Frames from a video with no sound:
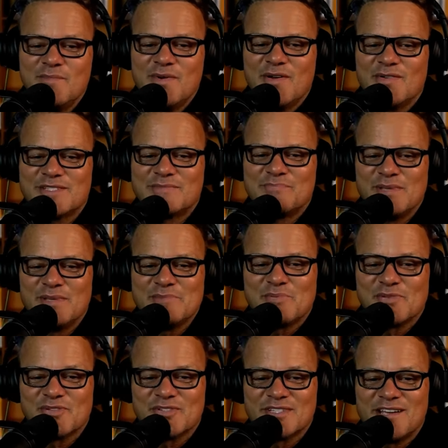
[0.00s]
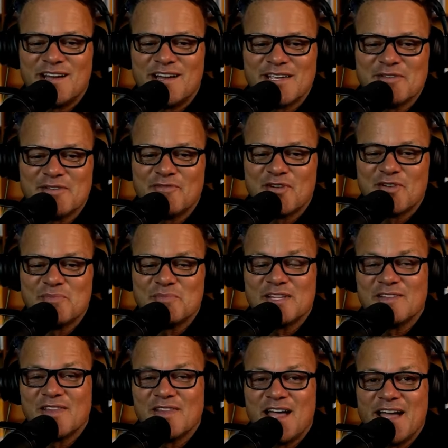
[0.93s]
most people are talking from
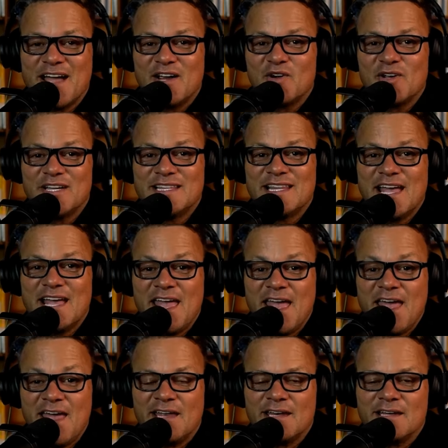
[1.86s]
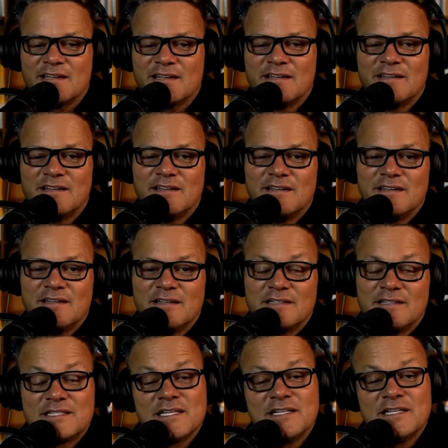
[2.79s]
the liar in the head.
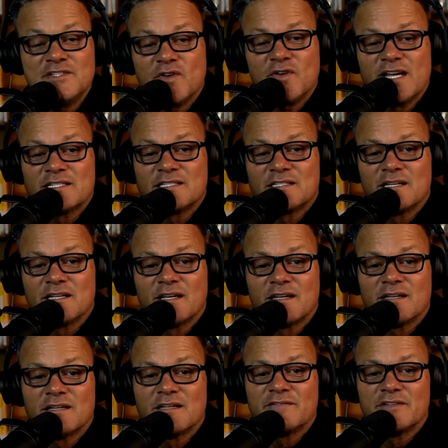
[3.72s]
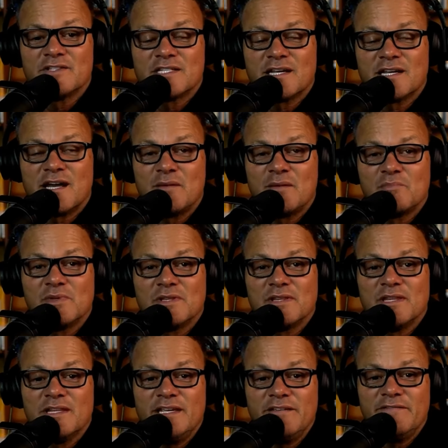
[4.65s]
It's interesting. If you stop
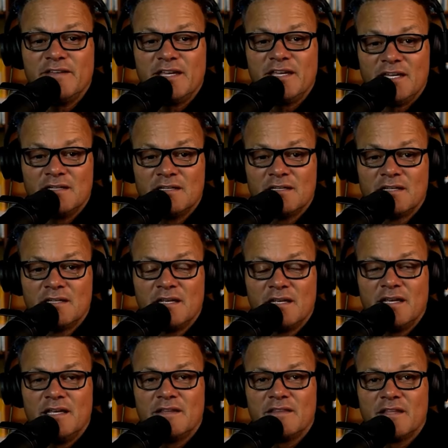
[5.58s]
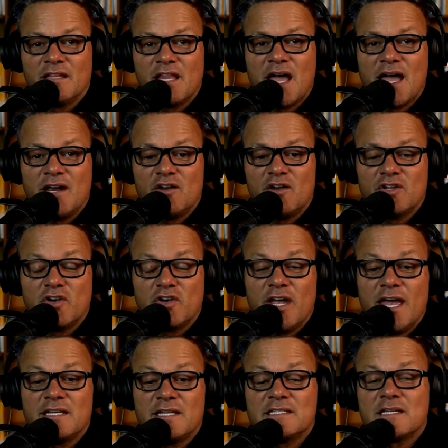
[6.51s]
believing in the liar in your
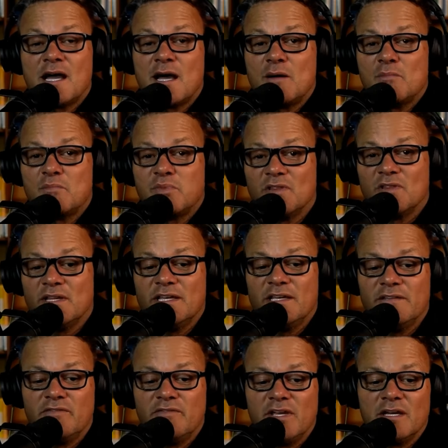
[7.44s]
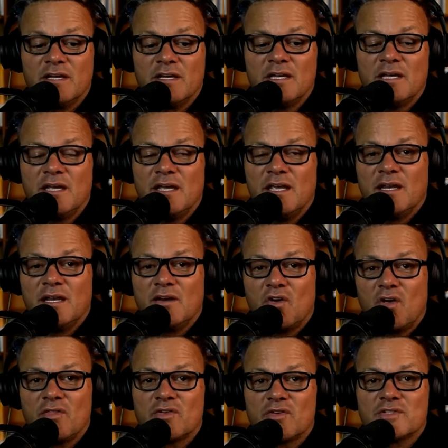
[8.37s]
head, stop believing in That's
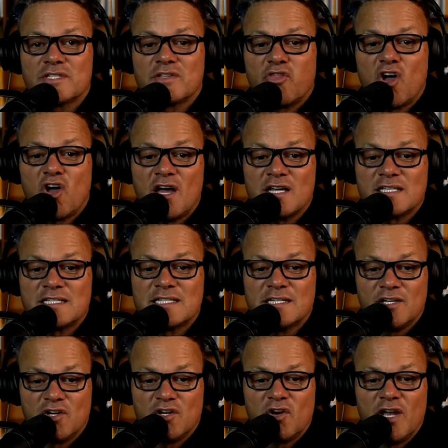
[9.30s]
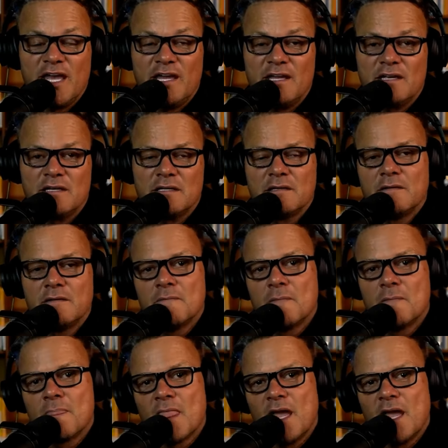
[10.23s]
all it. those thoughts in your head,
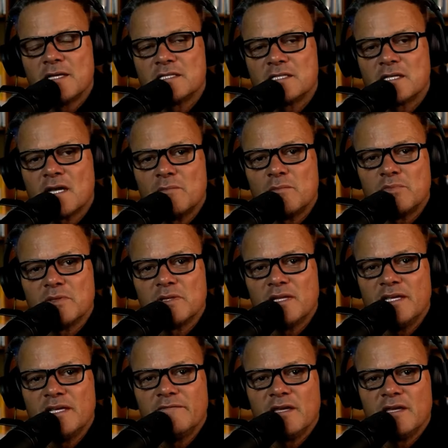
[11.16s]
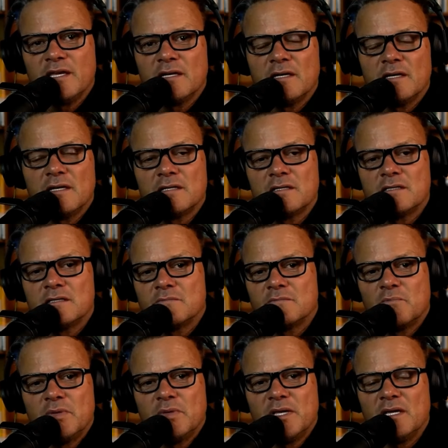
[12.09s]
and stop believing just
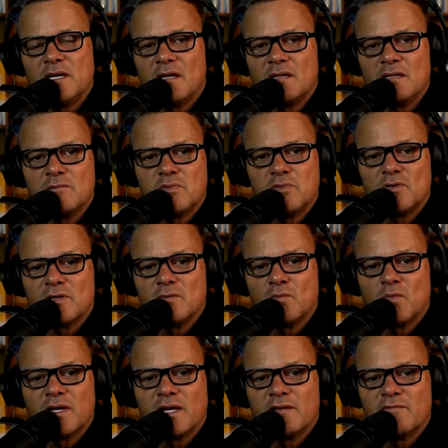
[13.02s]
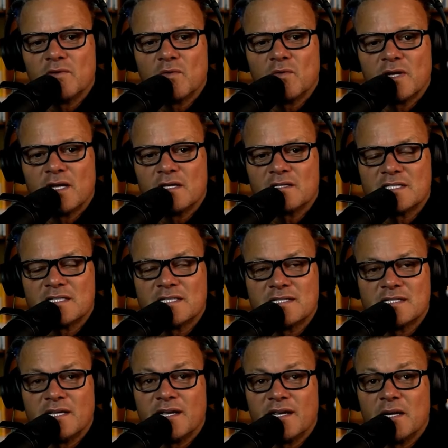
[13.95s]
being gullible on what everyone else is
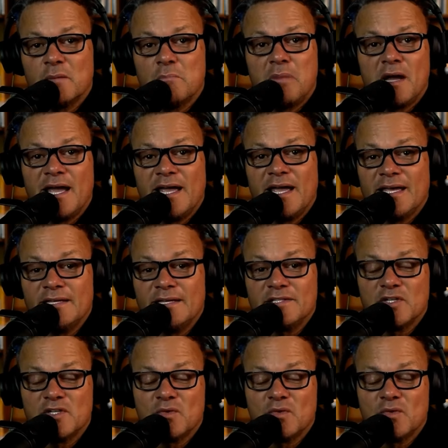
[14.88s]
saying and buying into